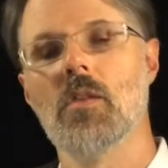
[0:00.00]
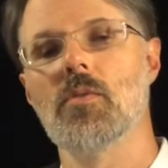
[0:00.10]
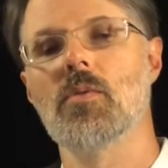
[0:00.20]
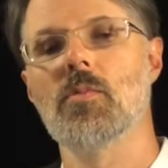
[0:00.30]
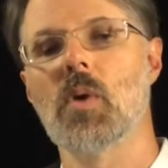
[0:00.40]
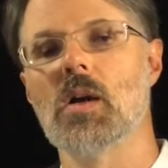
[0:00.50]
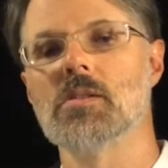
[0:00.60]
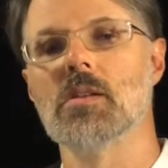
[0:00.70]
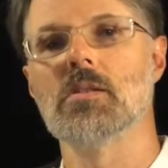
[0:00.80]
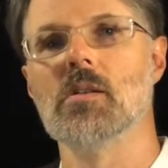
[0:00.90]
Through the
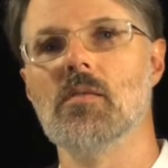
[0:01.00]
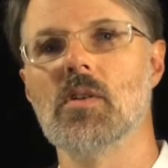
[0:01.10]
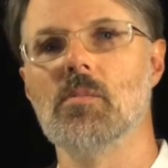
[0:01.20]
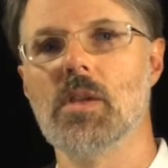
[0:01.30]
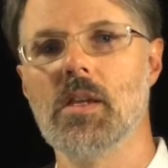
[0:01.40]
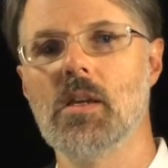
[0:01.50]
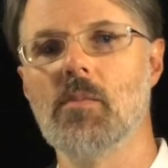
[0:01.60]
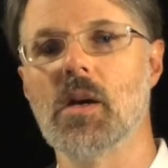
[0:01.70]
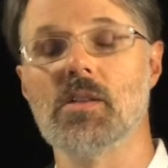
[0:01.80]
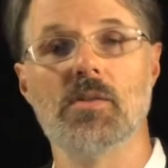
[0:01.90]
process of completing
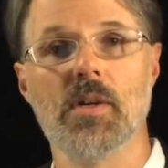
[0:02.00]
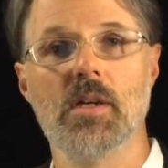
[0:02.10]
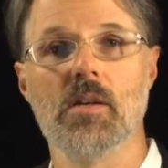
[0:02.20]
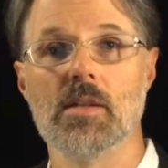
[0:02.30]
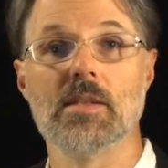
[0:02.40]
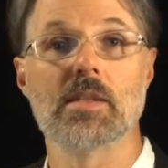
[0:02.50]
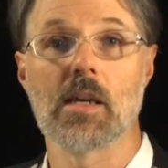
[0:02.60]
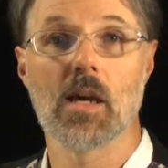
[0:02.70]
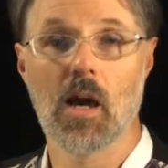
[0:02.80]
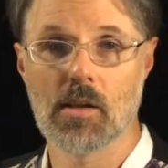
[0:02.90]
my degree in
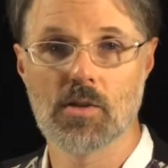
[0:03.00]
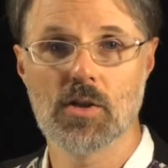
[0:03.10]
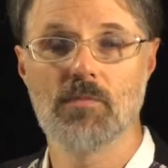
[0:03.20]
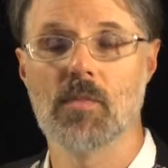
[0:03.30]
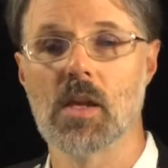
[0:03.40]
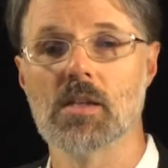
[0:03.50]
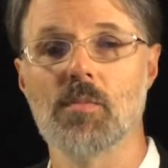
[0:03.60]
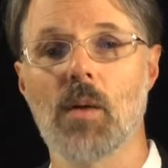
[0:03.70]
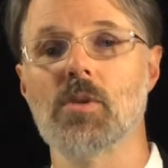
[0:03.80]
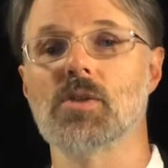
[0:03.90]
psychology and
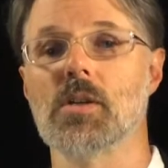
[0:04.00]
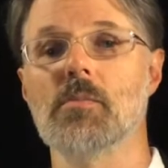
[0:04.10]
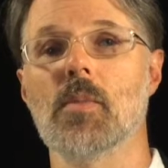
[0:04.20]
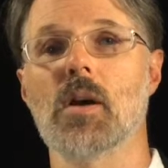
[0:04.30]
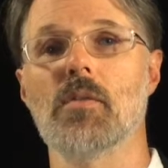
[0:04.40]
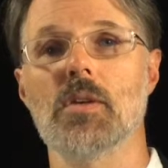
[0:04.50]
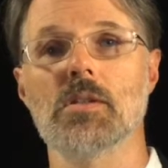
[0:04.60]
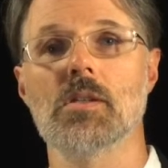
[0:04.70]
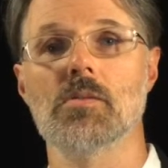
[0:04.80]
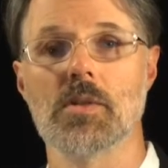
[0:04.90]
publishing my
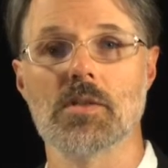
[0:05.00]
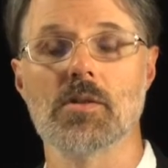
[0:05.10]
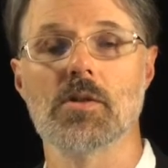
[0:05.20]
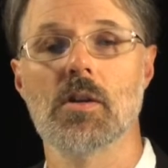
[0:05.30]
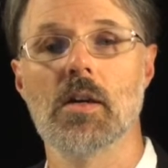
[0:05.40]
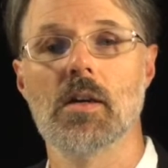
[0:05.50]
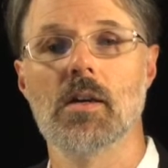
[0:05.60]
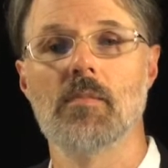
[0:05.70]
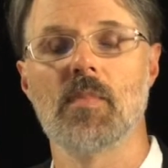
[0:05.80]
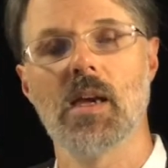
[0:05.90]
thesis research,
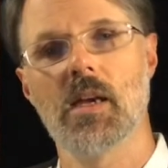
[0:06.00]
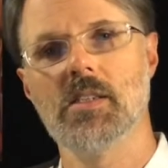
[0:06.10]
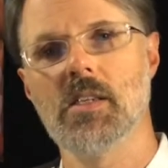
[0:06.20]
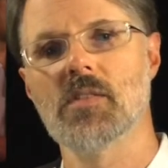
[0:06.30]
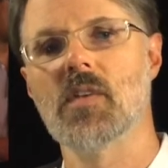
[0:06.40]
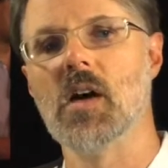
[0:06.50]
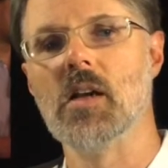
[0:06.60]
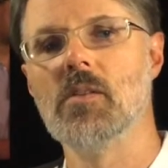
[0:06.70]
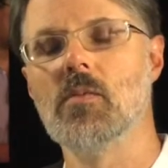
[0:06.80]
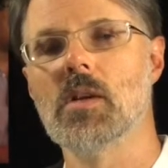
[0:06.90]
I
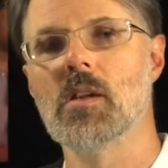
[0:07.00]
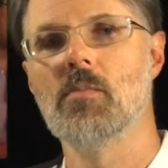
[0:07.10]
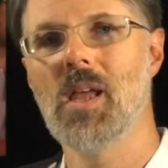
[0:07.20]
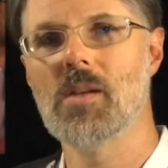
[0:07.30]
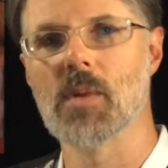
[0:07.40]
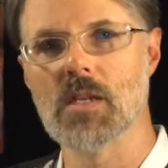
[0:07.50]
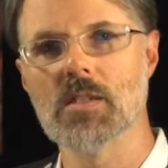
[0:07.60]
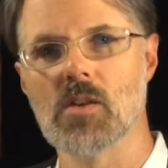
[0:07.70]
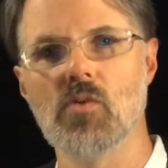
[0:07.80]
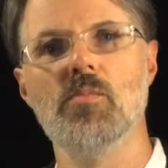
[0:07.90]
identified what had made me
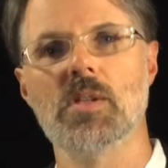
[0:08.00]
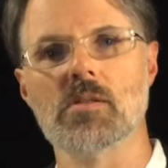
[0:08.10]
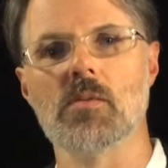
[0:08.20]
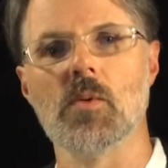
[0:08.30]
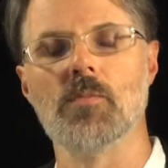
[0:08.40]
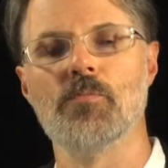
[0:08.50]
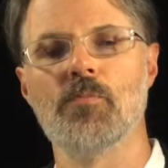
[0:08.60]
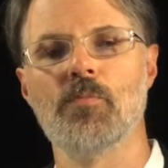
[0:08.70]
so miserable.